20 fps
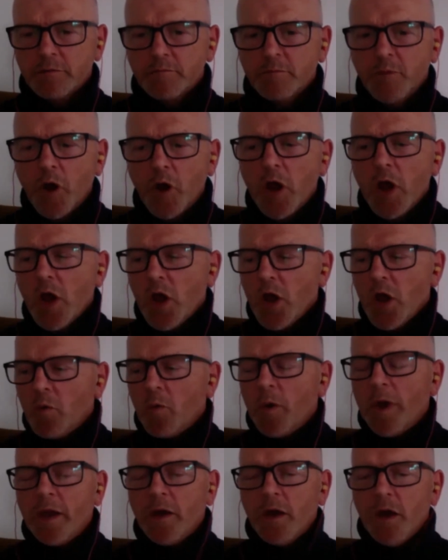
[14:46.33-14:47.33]
But
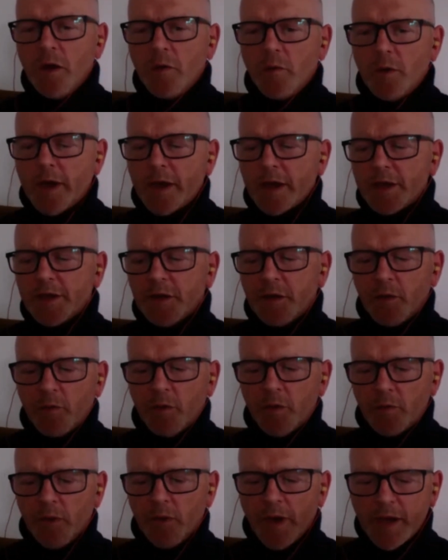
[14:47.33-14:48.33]
we
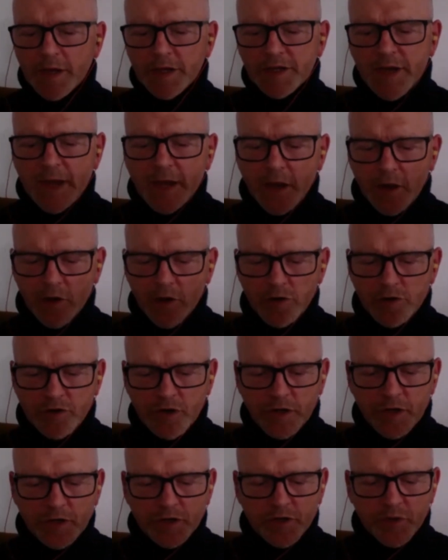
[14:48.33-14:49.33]
can take
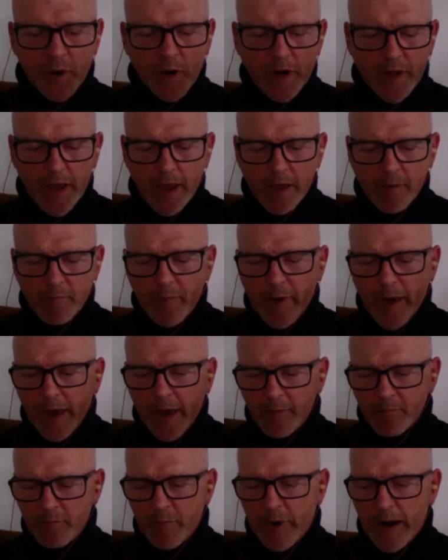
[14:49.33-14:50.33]
128 bit
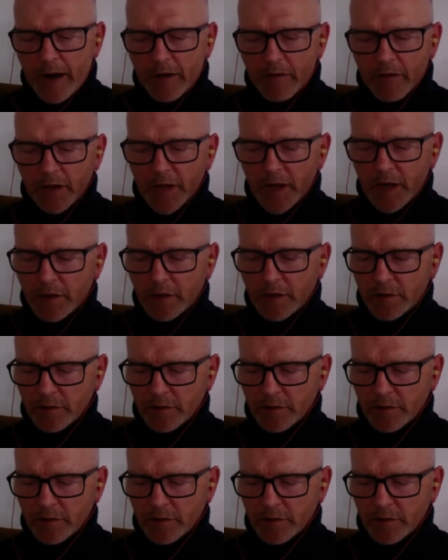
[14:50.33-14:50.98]
in parallel,